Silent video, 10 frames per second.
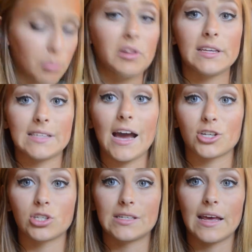Please
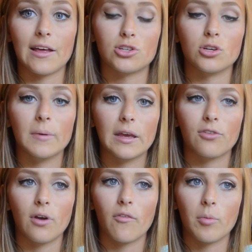actually say that to me if
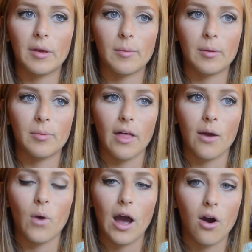you ever meet me be
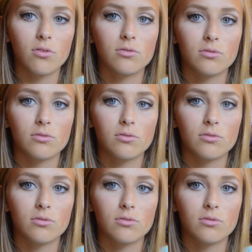like, wow,